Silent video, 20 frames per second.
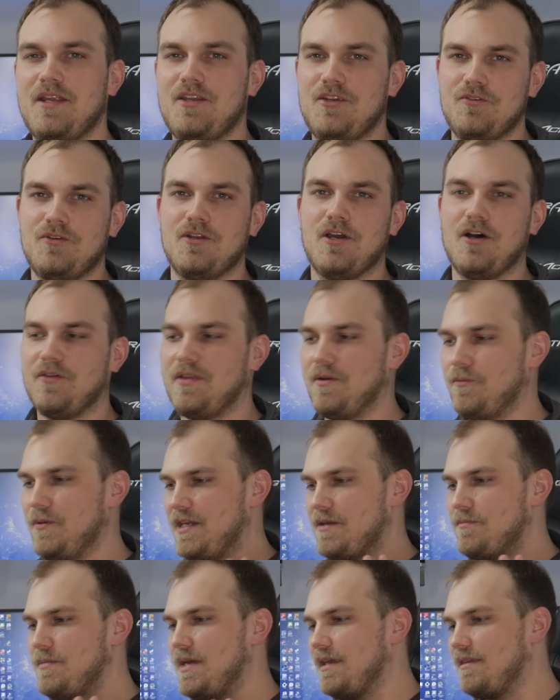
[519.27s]
and you know that we
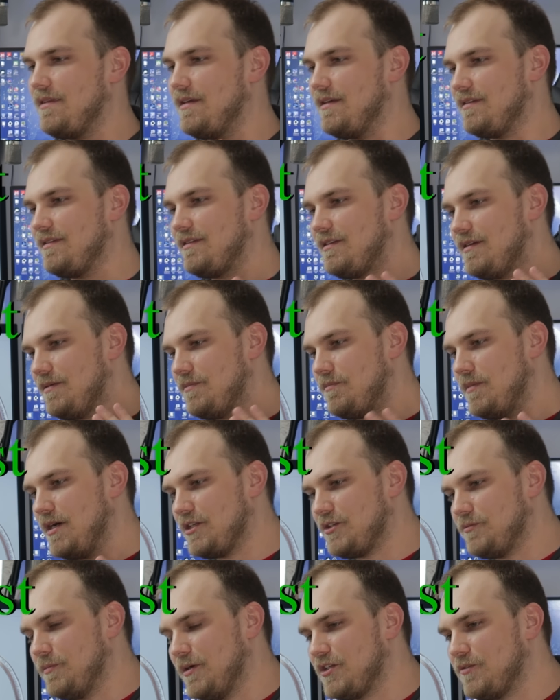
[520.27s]
can make this
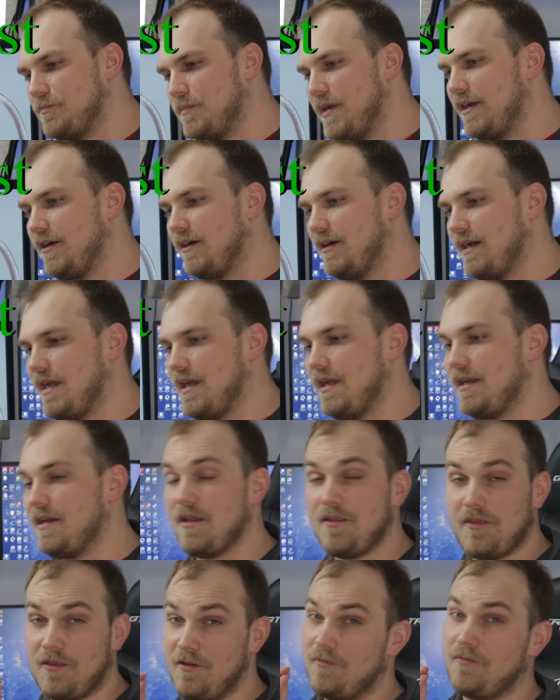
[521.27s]
much, much better
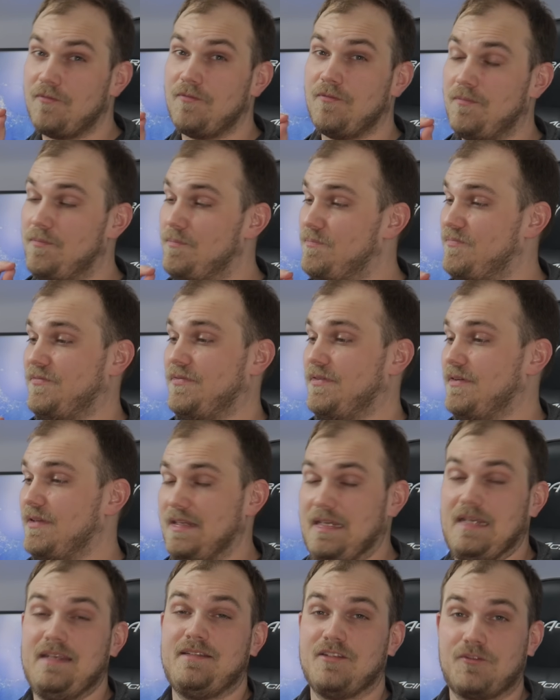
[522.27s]
and the,
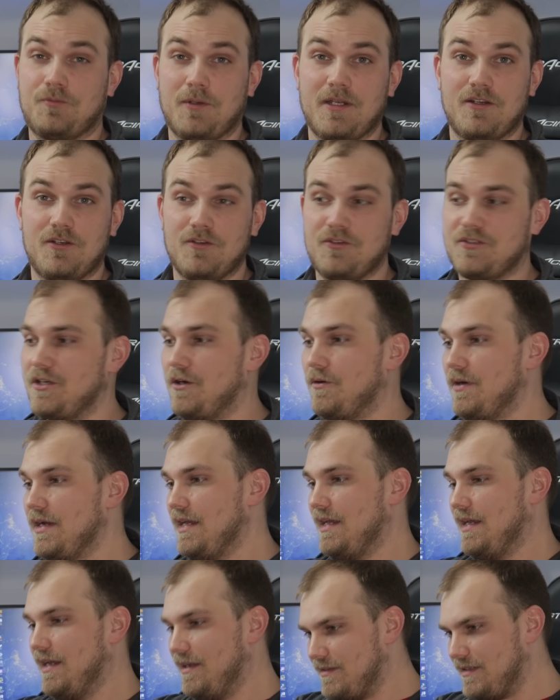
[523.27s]
the easiest way to do so
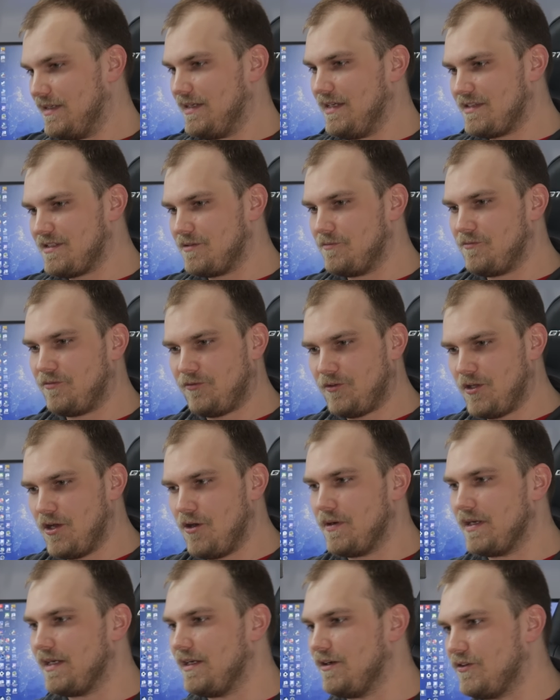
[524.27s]
is to get some
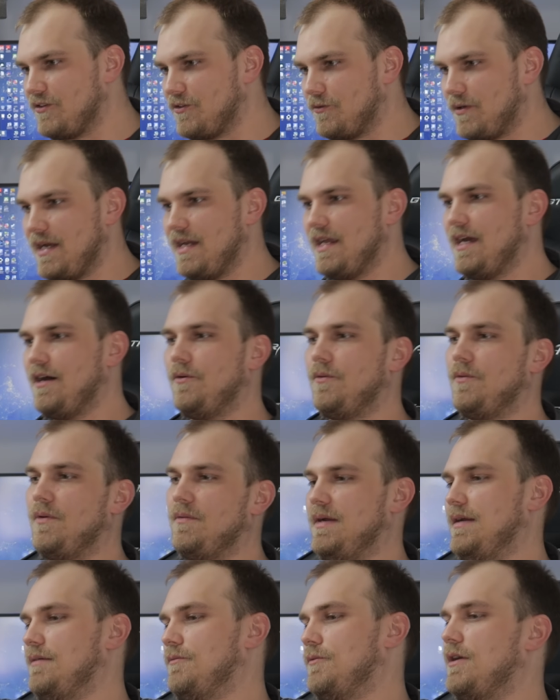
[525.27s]
flow in here. So right now,
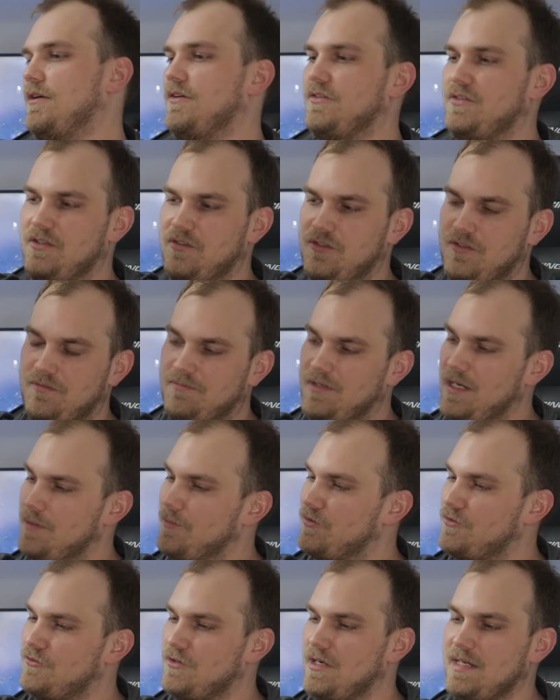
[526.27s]
water's just
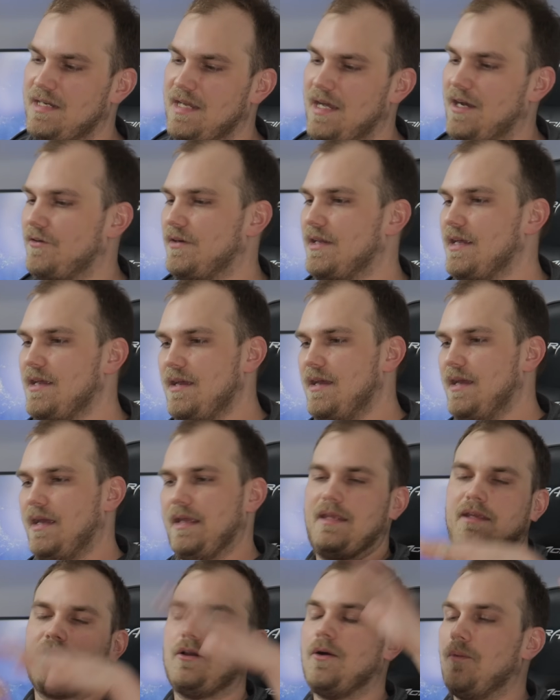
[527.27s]
coming straight down
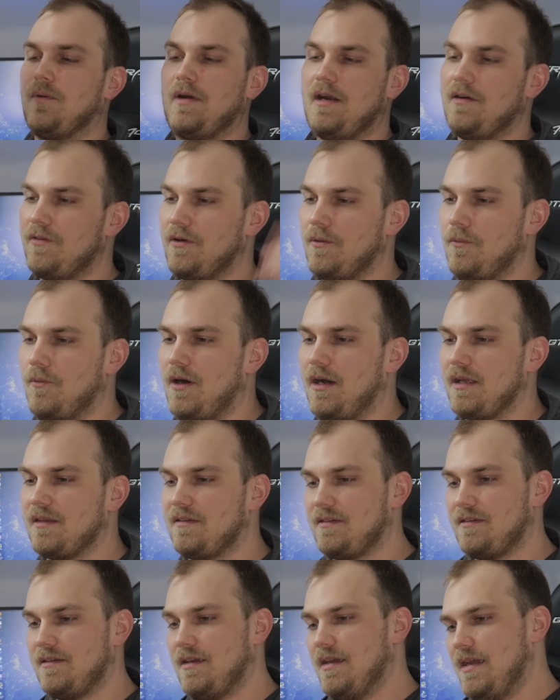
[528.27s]
and then going wherever it
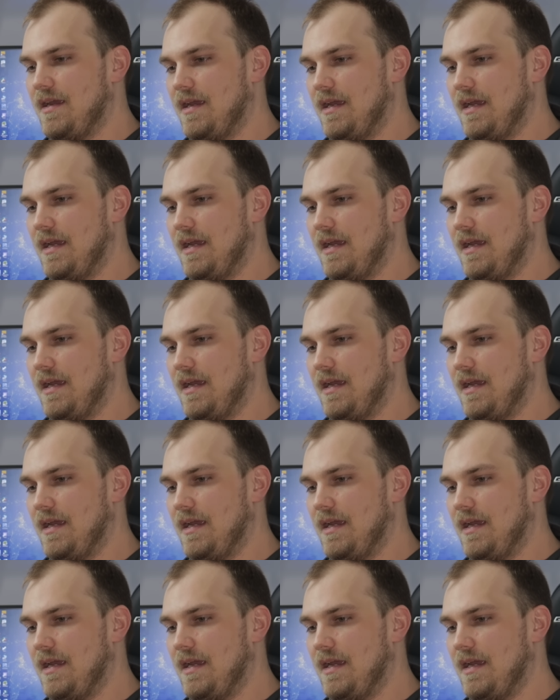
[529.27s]
wants.